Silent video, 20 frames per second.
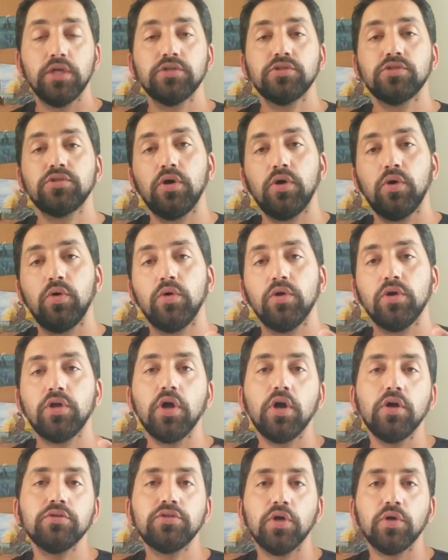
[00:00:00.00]
So
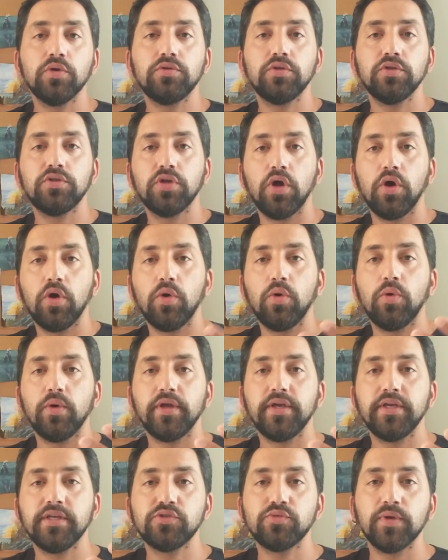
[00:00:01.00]
go
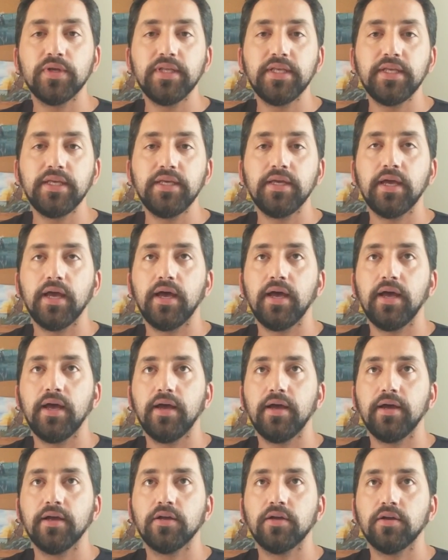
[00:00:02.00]
toe-to-toe is really
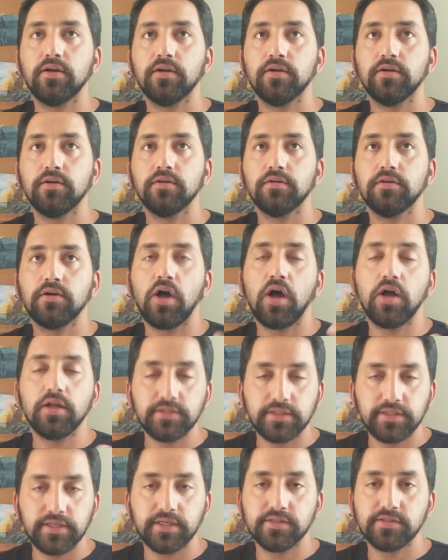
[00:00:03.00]
a
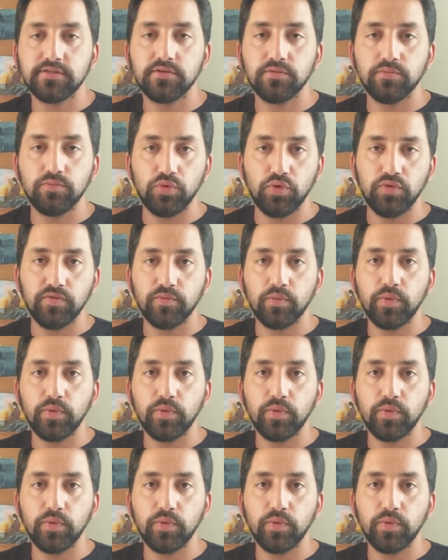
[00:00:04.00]
contest move.